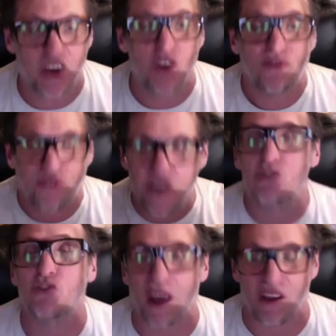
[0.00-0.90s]
You feel
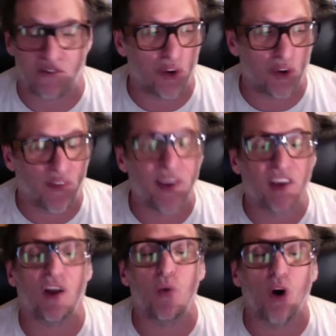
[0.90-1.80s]
grateful. You think, you
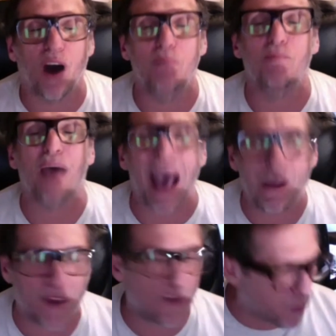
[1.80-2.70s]
know what? I'm
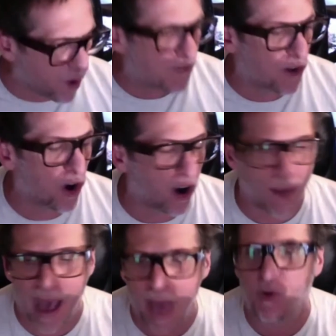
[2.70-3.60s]
happy with what I've got. I'm
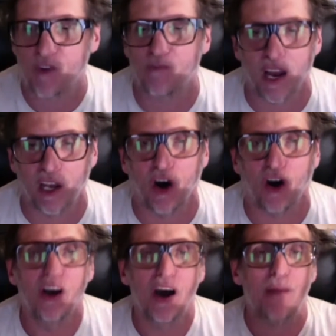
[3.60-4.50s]
happy with my lot.
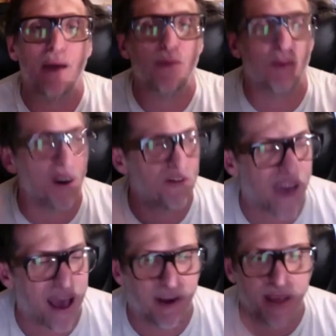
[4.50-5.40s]
I'm happy with my
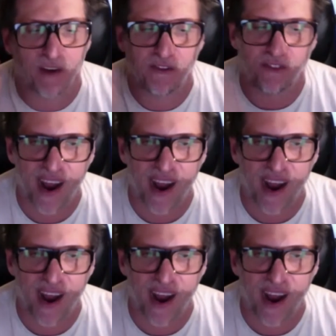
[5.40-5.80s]
family, my friends.